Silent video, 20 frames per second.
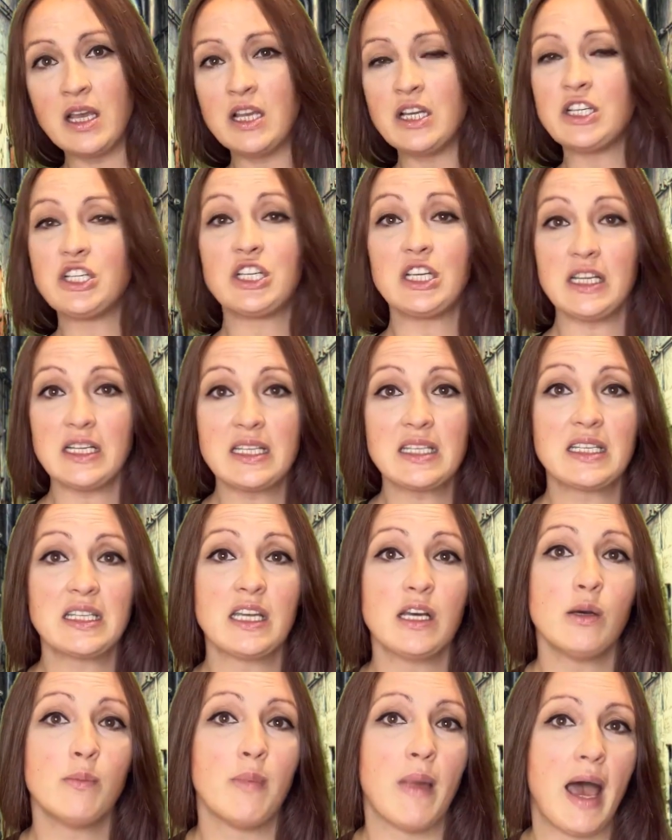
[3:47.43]
she
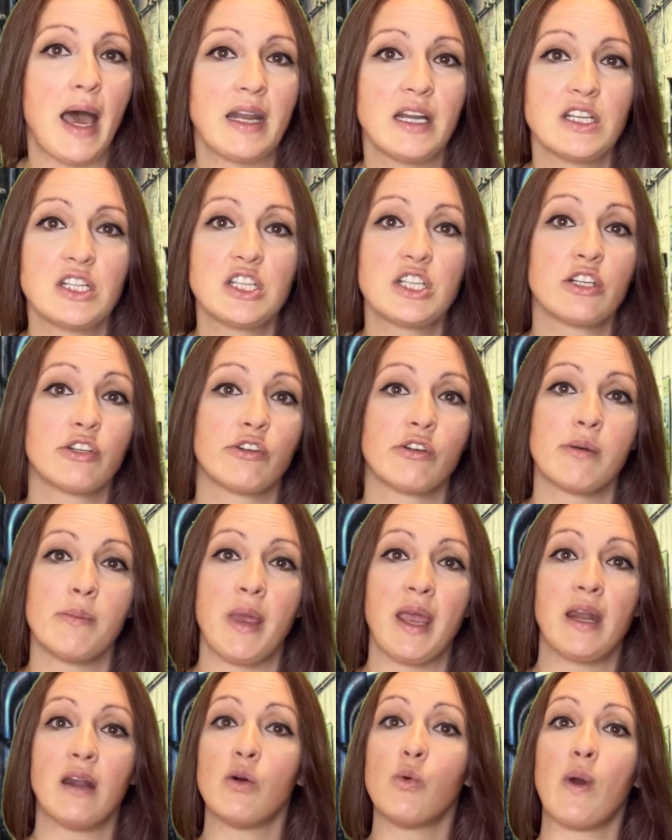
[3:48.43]
still managed to
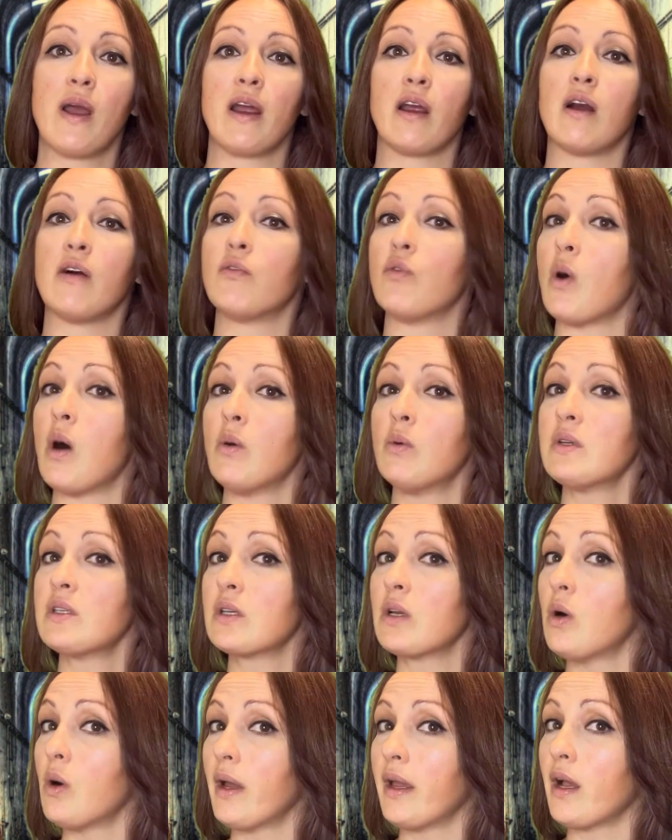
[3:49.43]
remain aware of what was
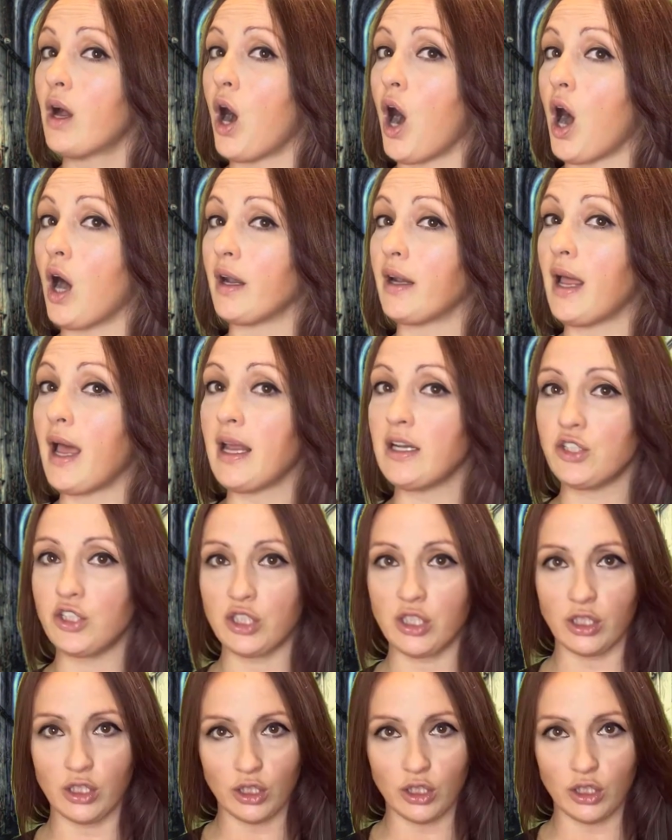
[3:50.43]
going on, and she